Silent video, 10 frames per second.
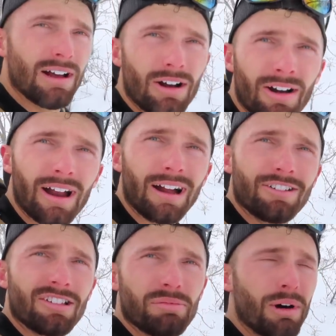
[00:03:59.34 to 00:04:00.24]
Alright, I
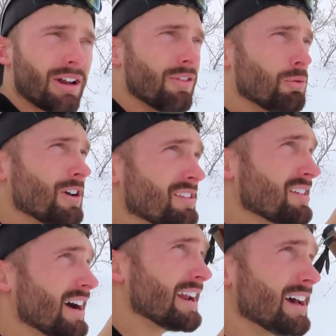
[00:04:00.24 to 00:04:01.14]
just spotted the one
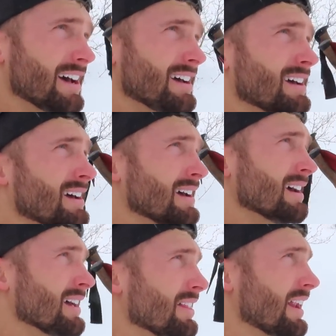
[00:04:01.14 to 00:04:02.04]
side
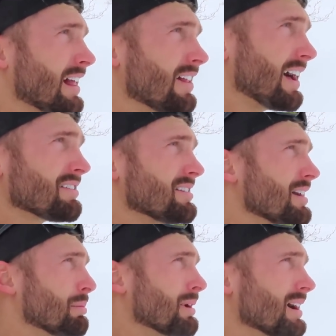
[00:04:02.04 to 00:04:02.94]
that I glassed
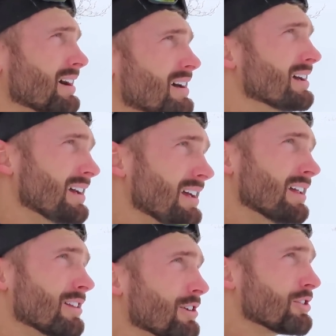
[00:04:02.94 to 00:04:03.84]
up.
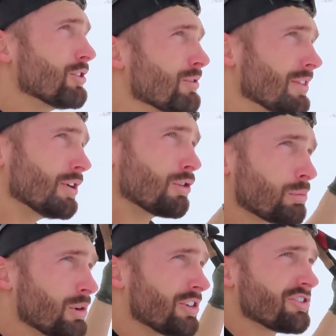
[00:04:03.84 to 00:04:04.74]
Looked over in the
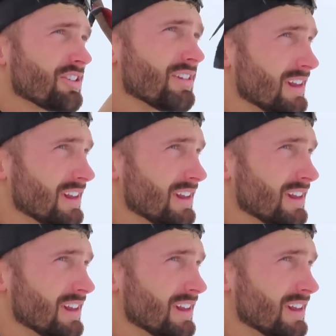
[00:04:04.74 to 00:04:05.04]
oak brush to the